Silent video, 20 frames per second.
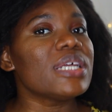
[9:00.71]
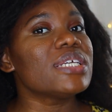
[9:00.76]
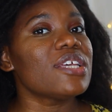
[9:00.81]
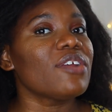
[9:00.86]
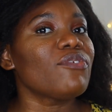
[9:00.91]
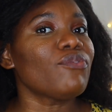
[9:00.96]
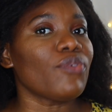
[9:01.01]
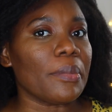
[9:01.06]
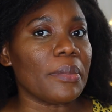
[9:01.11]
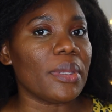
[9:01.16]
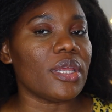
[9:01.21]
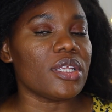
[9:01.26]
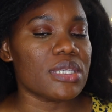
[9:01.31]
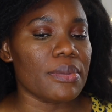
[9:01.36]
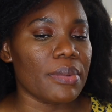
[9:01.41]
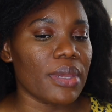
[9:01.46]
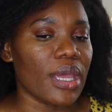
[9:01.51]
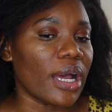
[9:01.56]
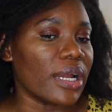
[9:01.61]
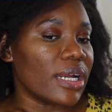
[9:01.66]
is it for me, to
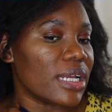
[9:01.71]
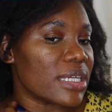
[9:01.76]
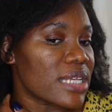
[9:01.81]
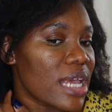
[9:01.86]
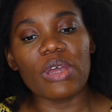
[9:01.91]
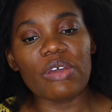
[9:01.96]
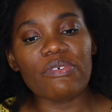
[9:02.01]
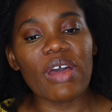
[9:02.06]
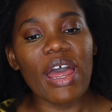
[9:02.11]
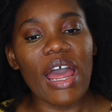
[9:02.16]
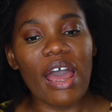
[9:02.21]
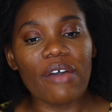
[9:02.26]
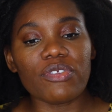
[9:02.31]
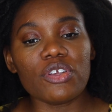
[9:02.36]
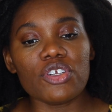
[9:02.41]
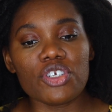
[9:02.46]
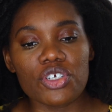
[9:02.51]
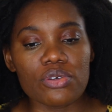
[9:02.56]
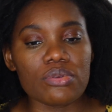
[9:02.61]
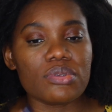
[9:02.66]
be honest. If I have
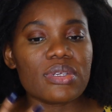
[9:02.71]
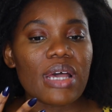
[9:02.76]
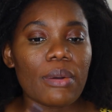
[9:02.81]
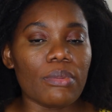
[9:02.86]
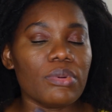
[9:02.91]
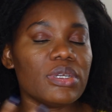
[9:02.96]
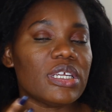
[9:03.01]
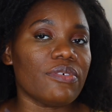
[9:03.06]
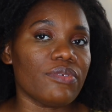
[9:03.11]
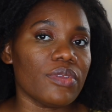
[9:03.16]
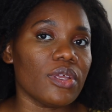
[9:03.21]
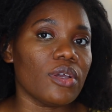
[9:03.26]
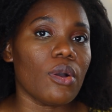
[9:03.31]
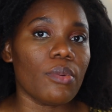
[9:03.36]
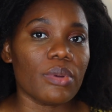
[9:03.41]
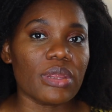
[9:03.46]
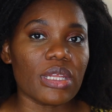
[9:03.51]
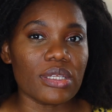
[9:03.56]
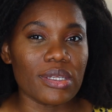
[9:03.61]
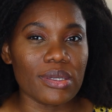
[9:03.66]
to choose, I would definitely go
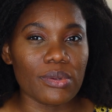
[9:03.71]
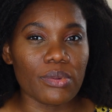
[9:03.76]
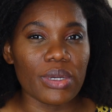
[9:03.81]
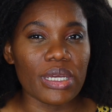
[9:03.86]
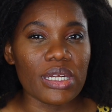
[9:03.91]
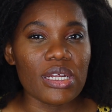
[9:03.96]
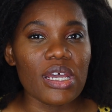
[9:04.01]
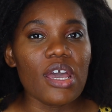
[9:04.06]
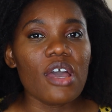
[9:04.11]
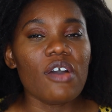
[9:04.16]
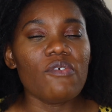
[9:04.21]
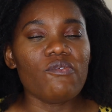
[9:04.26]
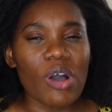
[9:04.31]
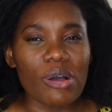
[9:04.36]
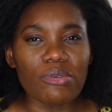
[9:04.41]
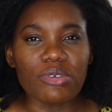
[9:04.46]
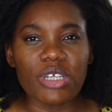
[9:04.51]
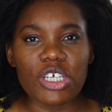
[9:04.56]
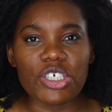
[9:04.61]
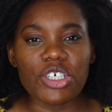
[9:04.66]
with the liquid
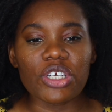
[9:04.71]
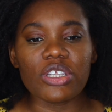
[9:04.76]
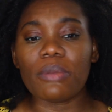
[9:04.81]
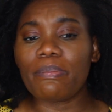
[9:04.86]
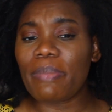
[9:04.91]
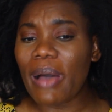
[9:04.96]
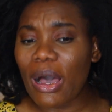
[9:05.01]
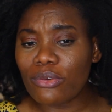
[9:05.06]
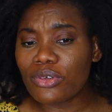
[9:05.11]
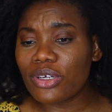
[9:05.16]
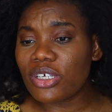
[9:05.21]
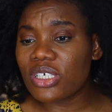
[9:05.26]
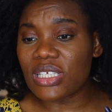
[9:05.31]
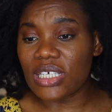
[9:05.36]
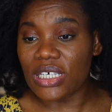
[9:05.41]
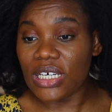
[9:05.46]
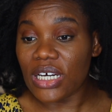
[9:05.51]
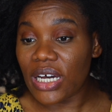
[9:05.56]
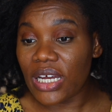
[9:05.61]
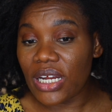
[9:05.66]
foundation. The powder is
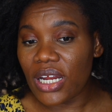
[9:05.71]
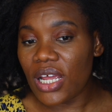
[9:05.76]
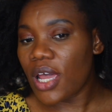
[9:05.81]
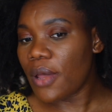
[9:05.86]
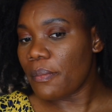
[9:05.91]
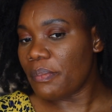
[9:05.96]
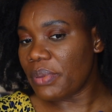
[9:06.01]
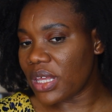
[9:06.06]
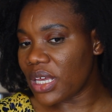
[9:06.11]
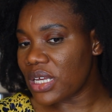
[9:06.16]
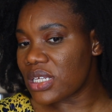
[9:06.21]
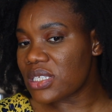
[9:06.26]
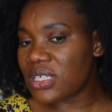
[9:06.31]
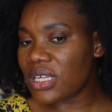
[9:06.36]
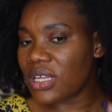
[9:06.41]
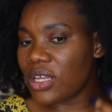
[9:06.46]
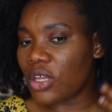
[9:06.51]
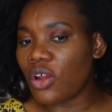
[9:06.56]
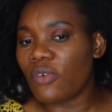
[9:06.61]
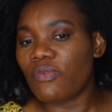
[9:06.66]
good because,
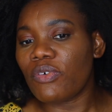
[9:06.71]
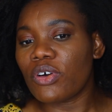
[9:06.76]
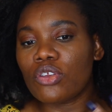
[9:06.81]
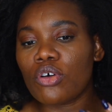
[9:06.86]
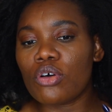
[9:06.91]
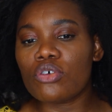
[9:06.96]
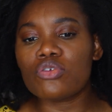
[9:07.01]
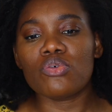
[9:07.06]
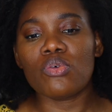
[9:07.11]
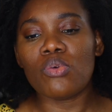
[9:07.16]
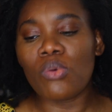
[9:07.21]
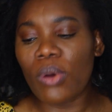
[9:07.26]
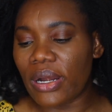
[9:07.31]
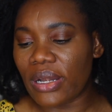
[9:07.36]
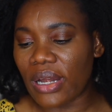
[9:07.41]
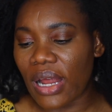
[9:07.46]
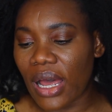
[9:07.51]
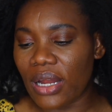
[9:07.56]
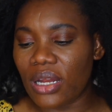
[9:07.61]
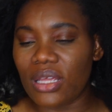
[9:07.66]
you know, for those who are
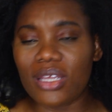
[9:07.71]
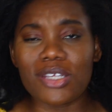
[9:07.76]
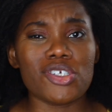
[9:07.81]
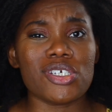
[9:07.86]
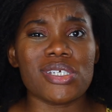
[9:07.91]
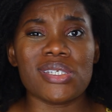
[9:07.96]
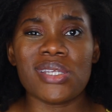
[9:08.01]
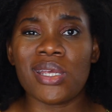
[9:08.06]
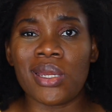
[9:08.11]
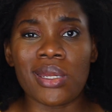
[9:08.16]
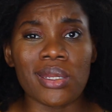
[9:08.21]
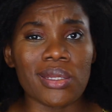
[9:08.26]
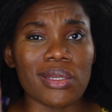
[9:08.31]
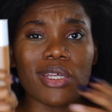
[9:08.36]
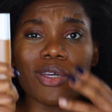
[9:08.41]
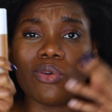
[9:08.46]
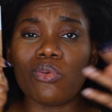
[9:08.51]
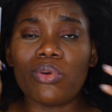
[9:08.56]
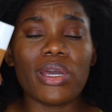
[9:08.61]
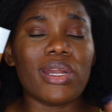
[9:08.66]
not interested in
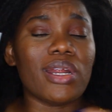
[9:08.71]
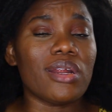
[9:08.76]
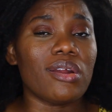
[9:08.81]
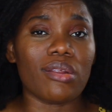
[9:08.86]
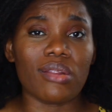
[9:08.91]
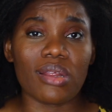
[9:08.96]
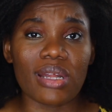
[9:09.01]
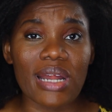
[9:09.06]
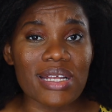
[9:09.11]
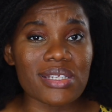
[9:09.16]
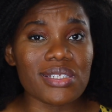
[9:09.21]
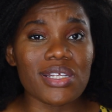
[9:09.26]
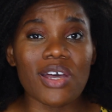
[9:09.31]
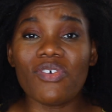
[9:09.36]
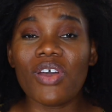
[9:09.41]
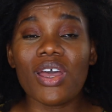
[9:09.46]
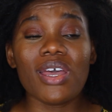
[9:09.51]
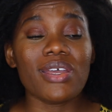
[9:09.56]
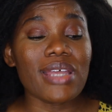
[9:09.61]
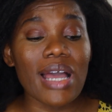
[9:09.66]
liquid and all of that
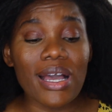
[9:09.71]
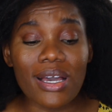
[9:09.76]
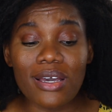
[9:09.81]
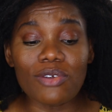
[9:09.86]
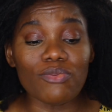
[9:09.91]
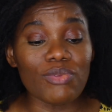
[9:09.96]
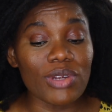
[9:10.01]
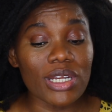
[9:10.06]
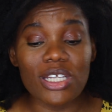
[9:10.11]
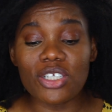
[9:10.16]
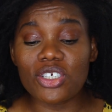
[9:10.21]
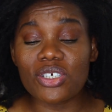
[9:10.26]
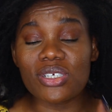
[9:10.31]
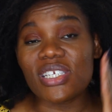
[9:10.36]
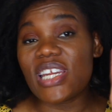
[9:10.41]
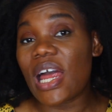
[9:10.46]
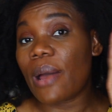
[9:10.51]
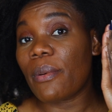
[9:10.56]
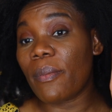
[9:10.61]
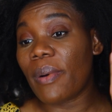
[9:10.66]
stuff, y'all could really
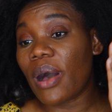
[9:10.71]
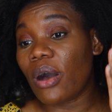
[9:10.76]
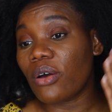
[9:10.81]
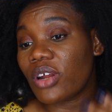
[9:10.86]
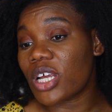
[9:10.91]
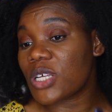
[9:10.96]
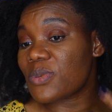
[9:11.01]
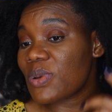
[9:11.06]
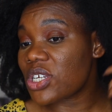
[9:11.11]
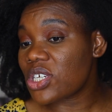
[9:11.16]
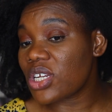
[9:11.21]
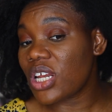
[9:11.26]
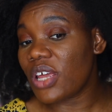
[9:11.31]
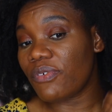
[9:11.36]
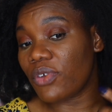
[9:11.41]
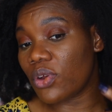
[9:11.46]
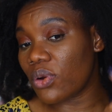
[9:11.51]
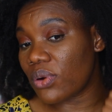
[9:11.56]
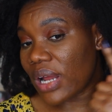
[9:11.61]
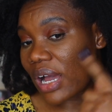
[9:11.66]
just dab a powder, especially
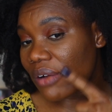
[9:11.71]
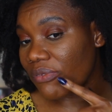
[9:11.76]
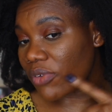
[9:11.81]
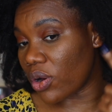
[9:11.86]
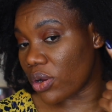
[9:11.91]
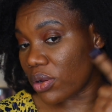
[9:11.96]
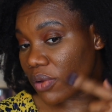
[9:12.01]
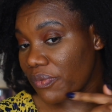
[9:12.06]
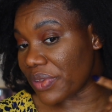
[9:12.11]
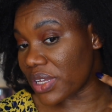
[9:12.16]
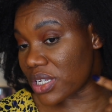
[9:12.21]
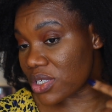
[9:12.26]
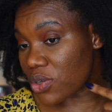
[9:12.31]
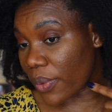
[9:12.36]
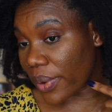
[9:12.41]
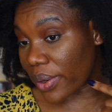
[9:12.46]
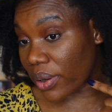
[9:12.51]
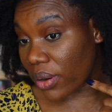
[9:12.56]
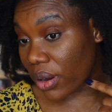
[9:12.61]
if you don't have all of this going